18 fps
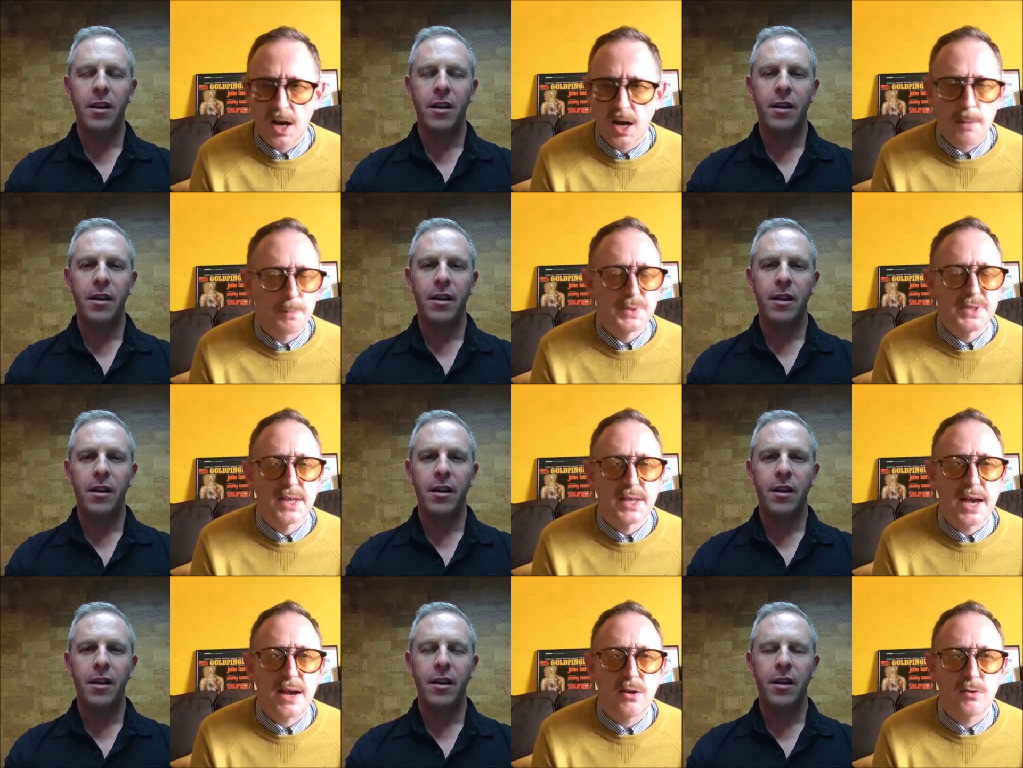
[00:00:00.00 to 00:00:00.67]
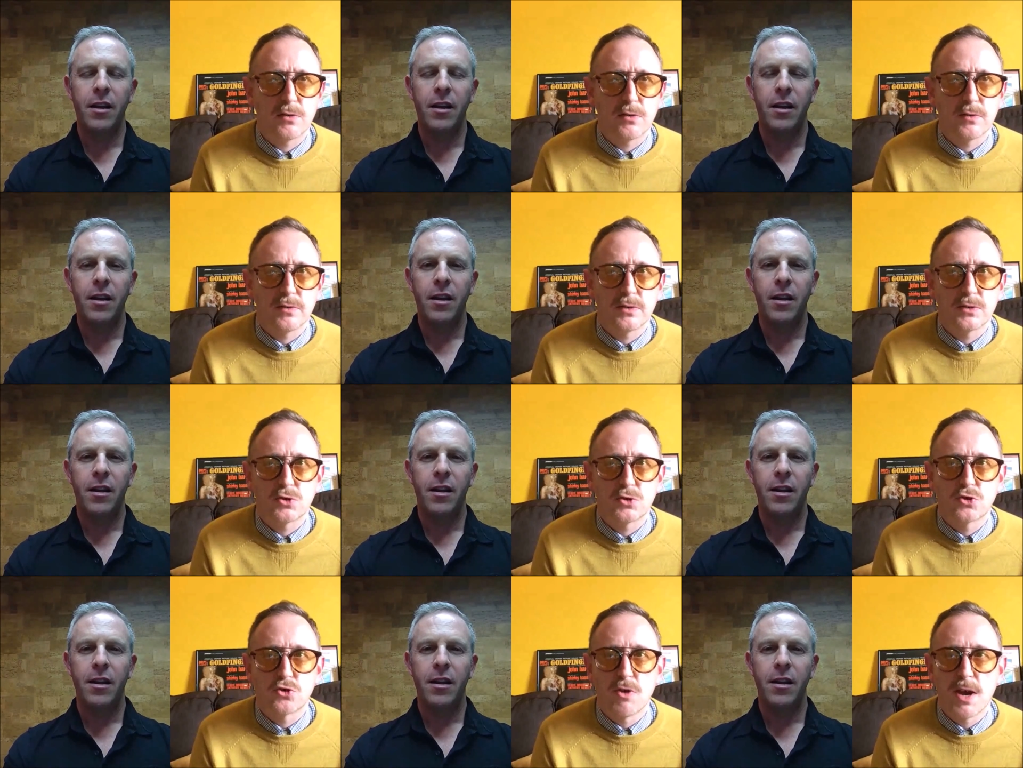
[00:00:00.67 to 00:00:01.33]
Speaker 1: on a Cub Scout
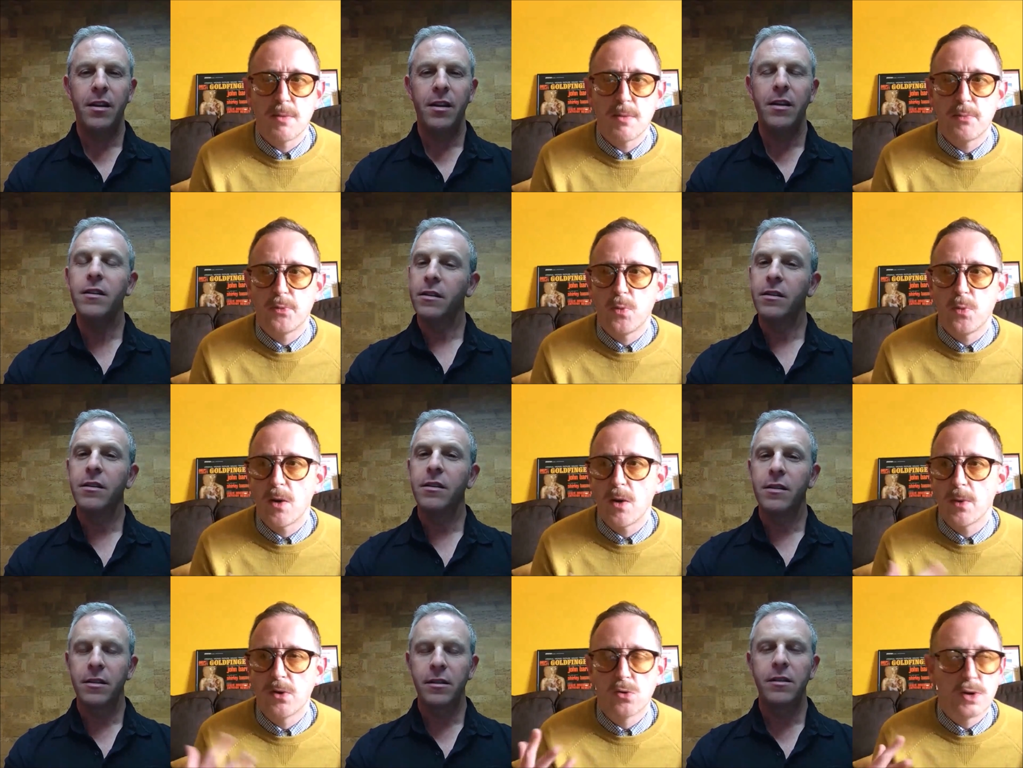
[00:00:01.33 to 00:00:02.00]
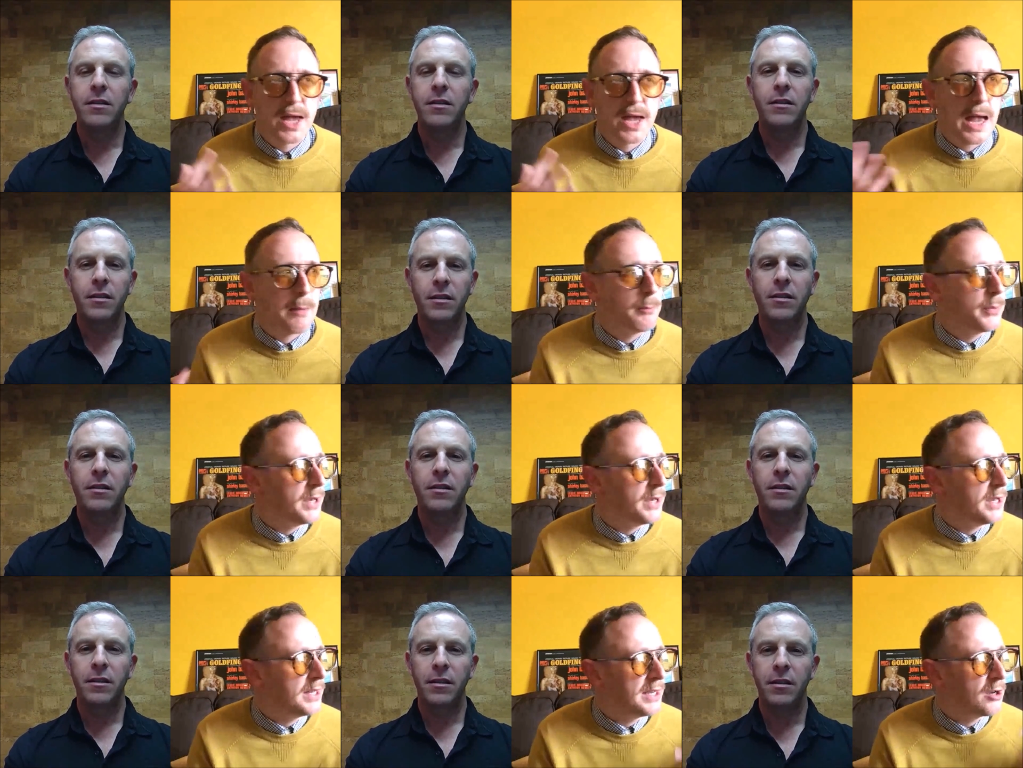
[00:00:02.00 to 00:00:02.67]
trip where we were all
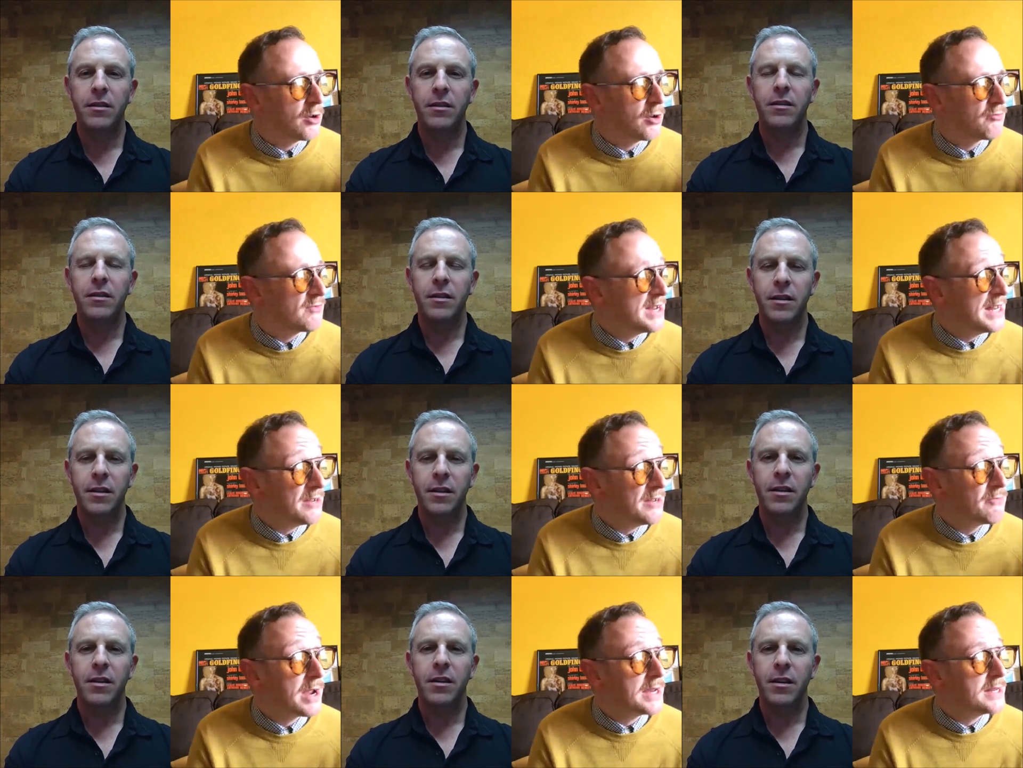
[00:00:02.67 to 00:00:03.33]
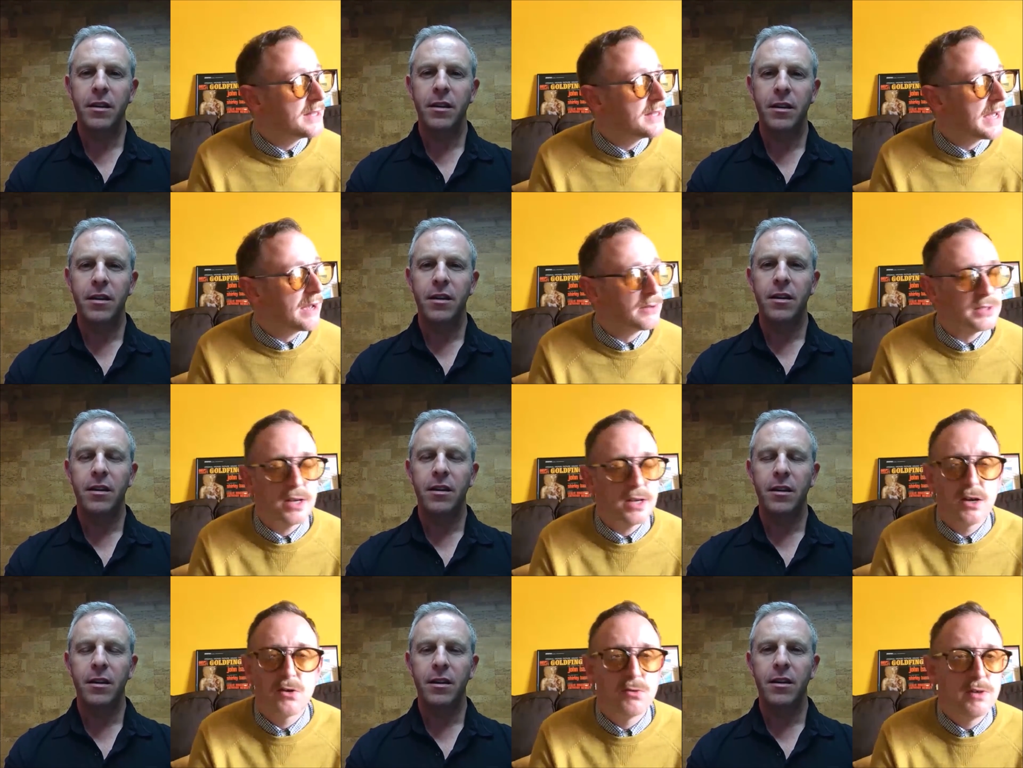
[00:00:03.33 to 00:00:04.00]
camping and it got really rained out.
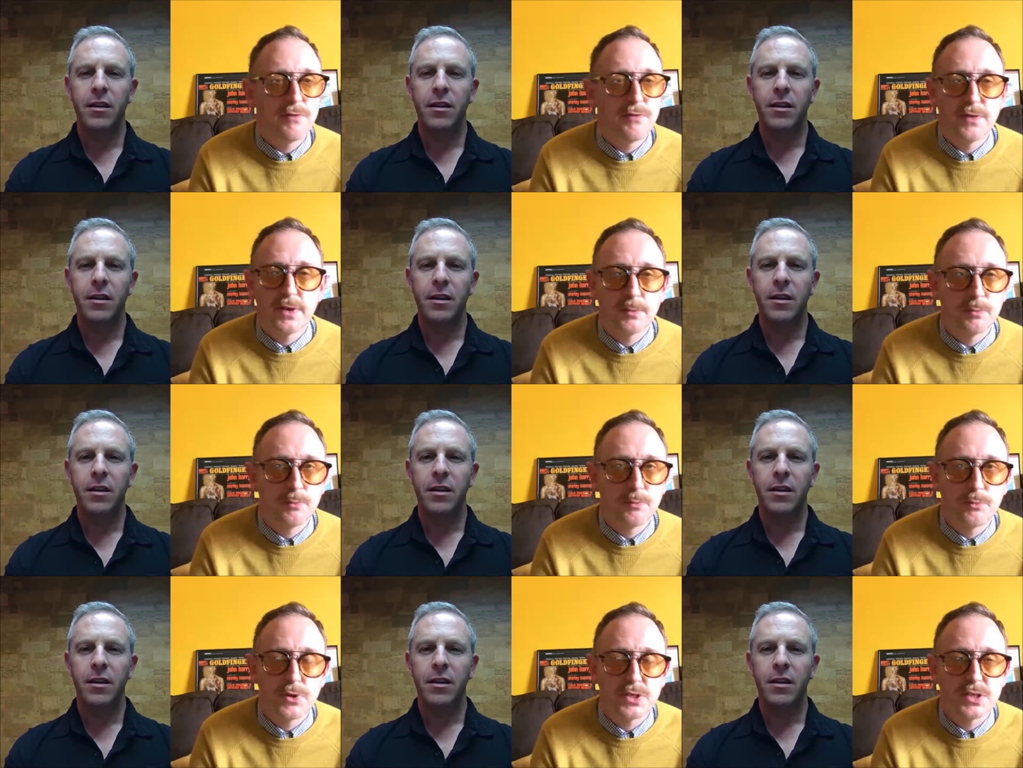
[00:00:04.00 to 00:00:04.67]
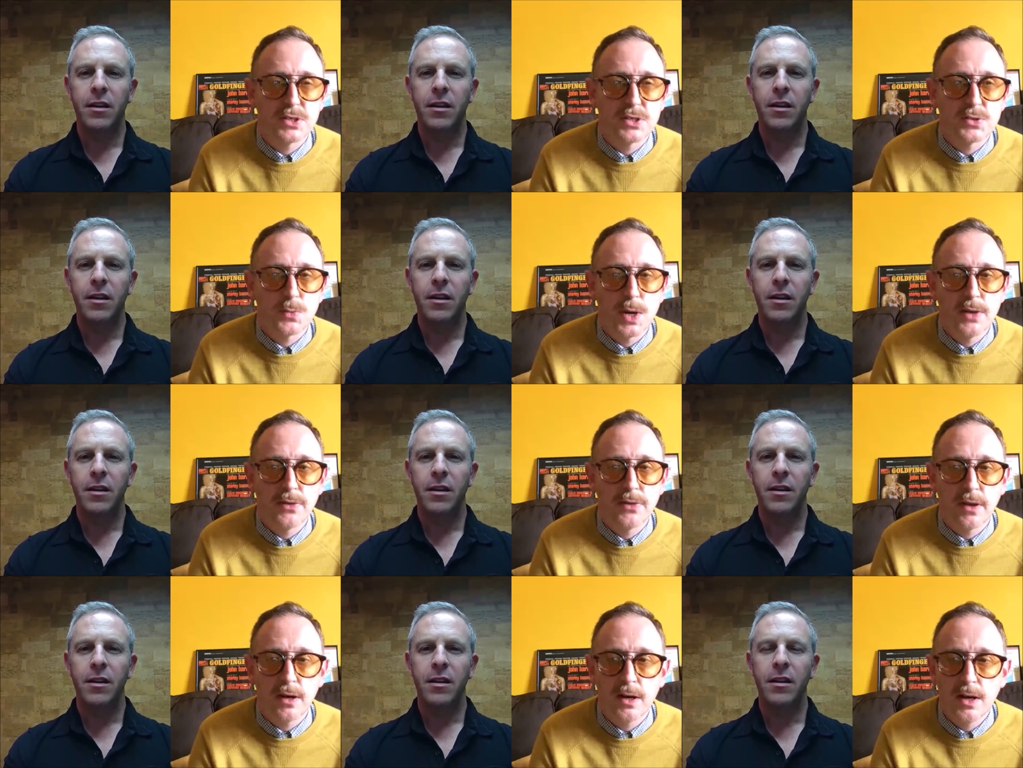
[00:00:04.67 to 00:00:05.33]
It was like horrific British
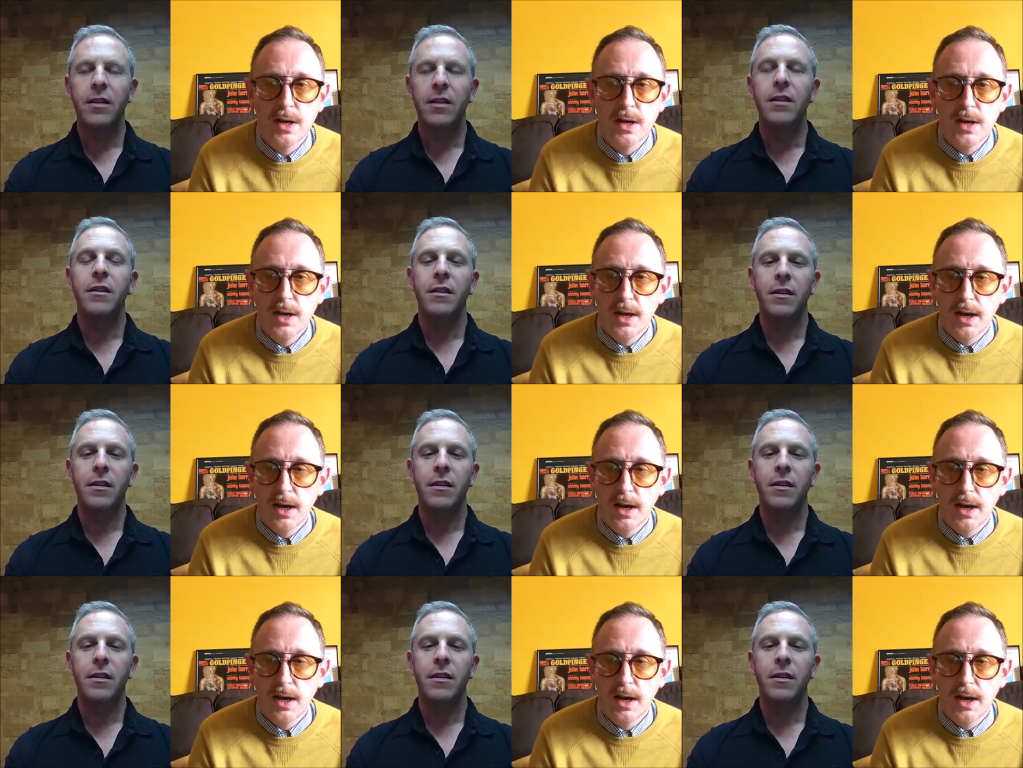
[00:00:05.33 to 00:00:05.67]
weather.